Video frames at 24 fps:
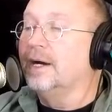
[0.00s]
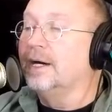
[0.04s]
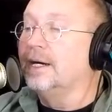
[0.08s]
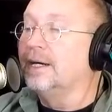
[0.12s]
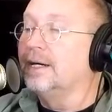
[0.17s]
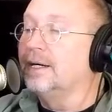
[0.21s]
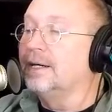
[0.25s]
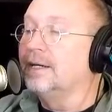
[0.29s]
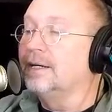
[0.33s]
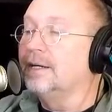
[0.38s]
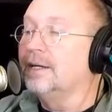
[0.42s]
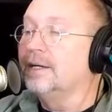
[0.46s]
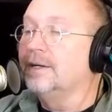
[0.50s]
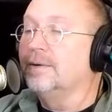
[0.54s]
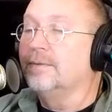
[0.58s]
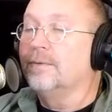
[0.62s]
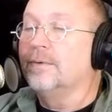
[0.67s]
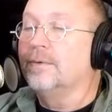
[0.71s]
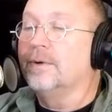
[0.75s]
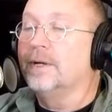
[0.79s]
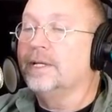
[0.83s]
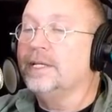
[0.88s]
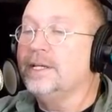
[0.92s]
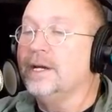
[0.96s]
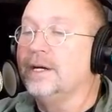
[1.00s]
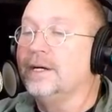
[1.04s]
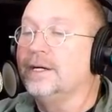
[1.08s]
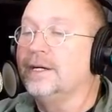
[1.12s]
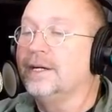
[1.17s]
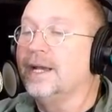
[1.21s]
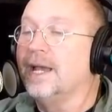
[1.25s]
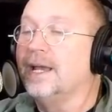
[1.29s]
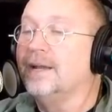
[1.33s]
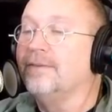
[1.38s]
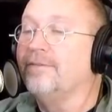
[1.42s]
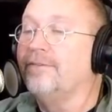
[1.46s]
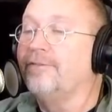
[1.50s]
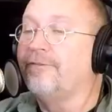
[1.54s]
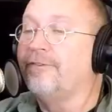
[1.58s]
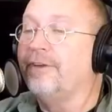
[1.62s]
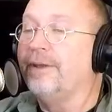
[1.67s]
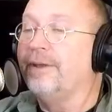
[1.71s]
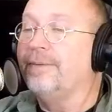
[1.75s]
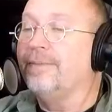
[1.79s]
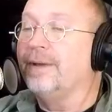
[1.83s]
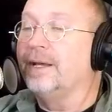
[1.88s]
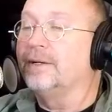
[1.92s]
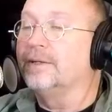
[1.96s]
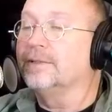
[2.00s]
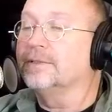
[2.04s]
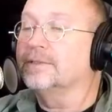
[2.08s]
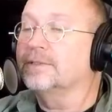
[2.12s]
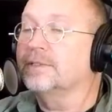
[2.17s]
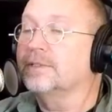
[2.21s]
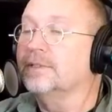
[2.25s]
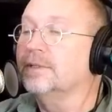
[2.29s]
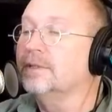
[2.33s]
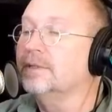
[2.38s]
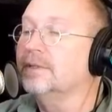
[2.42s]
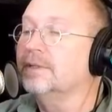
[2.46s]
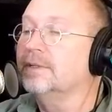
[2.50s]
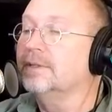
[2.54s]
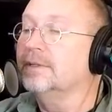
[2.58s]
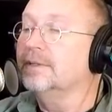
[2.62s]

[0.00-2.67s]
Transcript: uh, a young and females?